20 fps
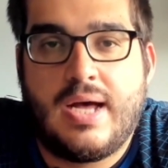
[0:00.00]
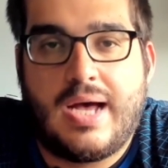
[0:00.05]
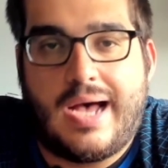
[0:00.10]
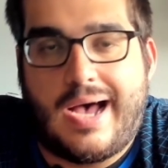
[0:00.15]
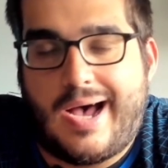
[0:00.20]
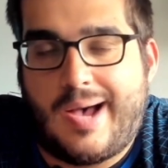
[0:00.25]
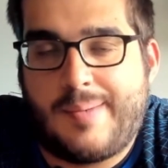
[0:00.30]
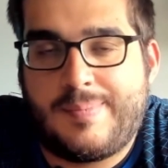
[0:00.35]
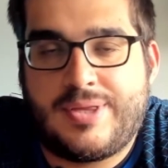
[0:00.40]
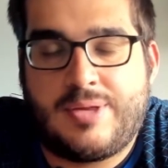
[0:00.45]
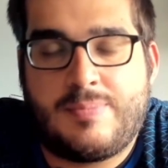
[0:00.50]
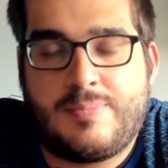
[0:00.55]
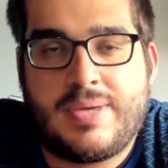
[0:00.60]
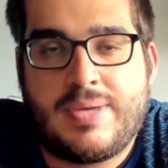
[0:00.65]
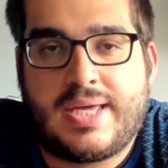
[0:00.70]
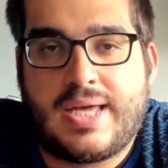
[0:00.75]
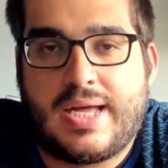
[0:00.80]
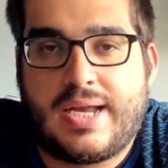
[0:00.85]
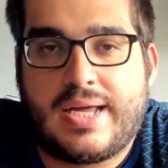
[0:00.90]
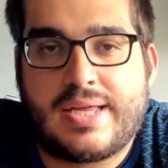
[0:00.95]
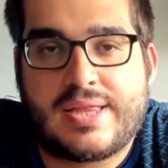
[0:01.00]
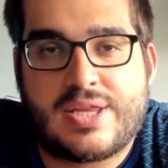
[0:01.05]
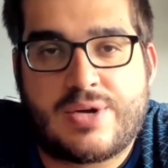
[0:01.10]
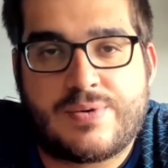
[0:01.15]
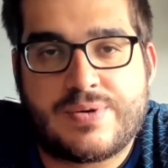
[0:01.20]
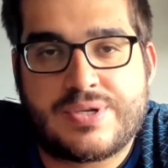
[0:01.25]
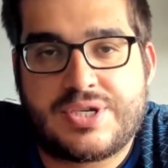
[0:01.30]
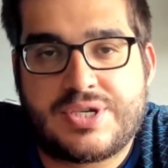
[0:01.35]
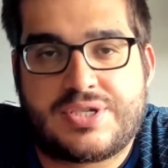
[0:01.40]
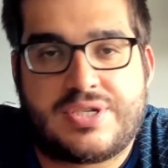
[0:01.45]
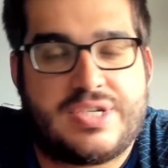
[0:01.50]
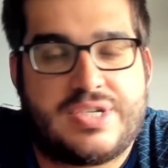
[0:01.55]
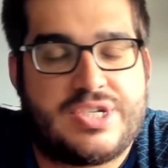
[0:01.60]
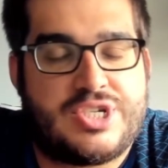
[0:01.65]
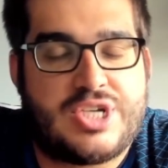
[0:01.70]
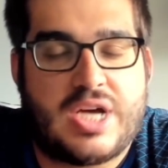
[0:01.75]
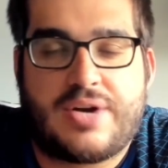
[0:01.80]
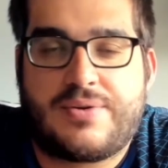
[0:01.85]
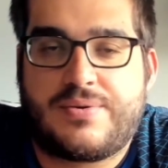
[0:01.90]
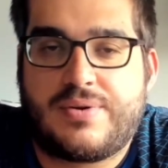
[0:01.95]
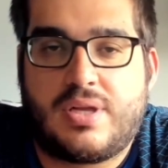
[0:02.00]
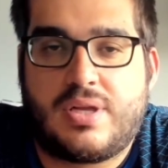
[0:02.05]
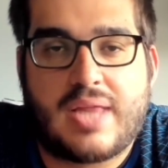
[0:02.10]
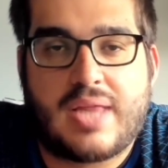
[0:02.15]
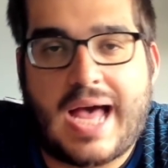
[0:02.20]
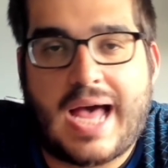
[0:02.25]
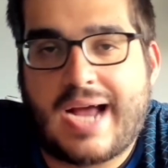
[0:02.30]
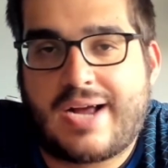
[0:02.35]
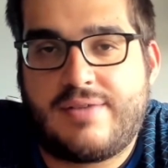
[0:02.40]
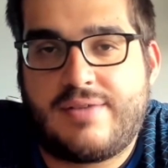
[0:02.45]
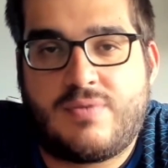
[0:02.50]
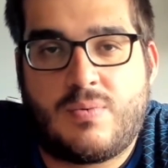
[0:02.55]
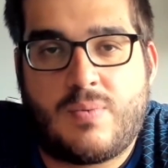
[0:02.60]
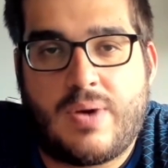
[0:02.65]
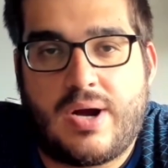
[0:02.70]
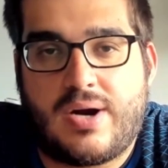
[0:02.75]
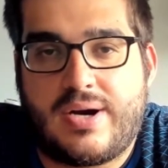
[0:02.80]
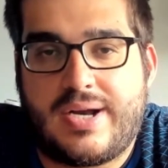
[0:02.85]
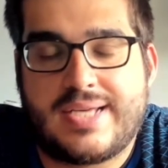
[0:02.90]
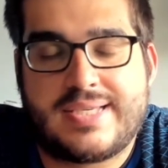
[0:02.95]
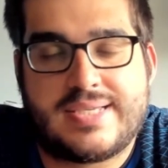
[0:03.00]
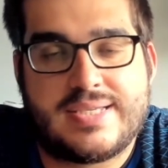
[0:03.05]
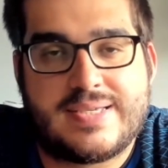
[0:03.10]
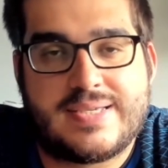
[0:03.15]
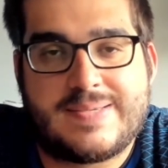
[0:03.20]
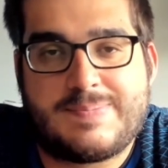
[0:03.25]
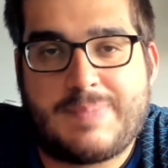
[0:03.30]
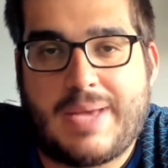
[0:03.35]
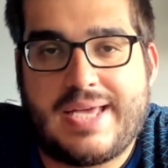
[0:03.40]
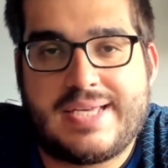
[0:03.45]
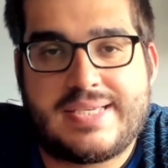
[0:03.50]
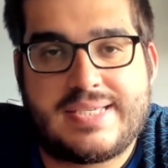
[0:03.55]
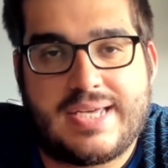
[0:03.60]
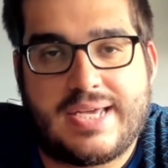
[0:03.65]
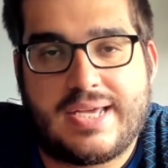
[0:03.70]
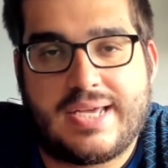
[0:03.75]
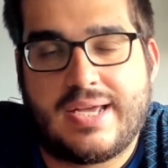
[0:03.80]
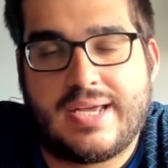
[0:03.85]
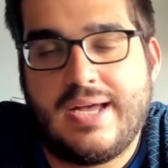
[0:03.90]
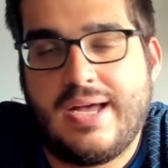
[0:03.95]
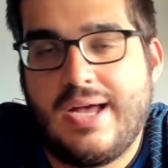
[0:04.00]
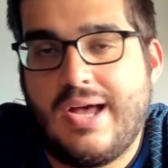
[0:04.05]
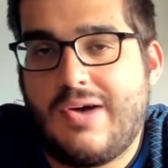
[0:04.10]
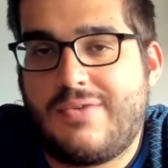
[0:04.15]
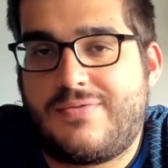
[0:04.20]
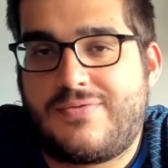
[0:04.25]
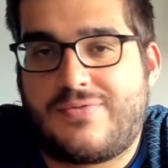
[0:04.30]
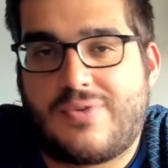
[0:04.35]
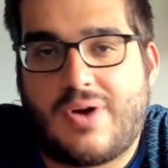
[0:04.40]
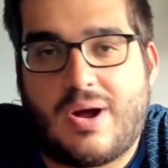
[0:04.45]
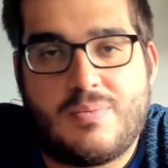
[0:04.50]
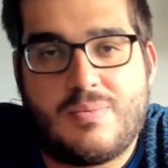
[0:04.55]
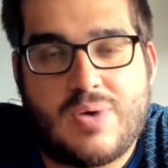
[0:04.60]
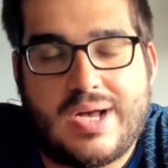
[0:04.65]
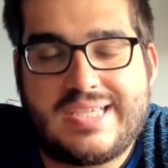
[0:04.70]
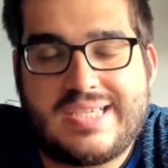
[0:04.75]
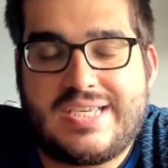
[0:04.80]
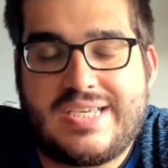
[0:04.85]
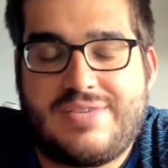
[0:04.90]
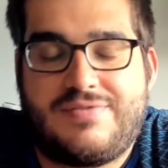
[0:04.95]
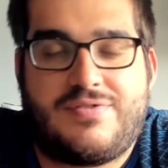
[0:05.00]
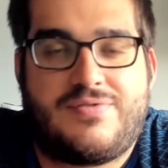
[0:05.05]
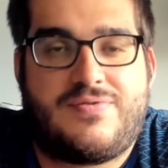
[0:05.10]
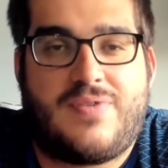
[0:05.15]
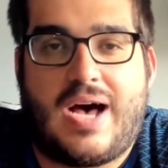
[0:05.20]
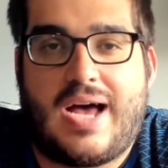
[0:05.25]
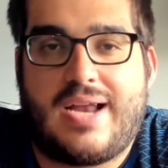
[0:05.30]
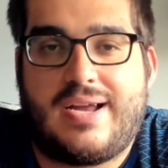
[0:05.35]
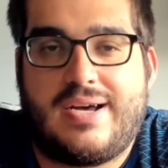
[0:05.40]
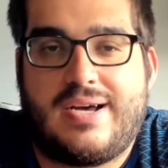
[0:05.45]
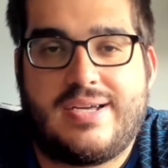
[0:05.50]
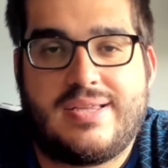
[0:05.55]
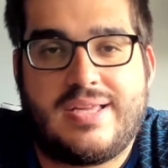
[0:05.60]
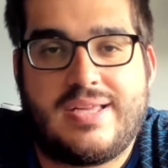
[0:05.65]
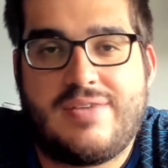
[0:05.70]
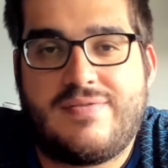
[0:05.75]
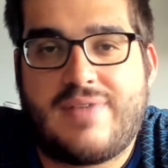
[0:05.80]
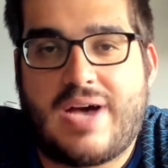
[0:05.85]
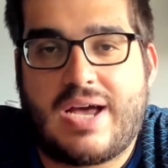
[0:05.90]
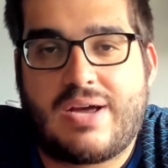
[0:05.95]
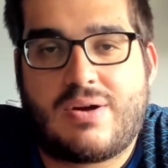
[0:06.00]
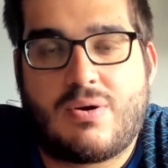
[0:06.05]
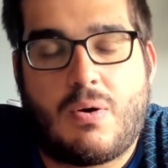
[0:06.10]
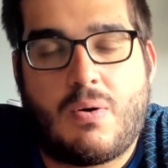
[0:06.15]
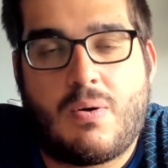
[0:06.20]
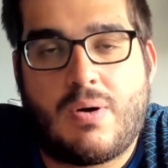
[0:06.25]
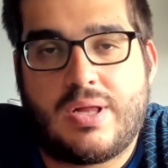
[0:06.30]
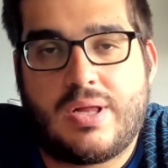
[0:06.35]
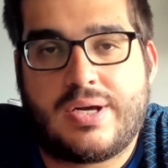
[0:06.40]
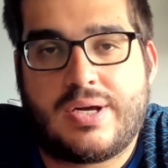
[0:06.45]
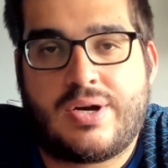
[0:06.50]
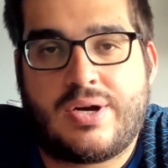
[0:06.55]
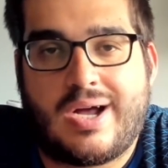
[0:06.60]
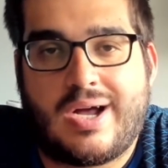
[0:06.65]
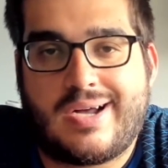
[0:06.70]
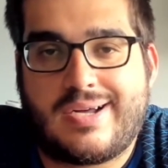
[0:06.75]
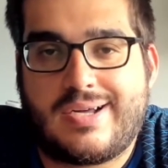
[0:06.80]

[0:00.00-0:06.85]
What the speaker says: In the beginning, there was just a general lack of awareness and spacing from Wesley Fofana and Levi Cole, a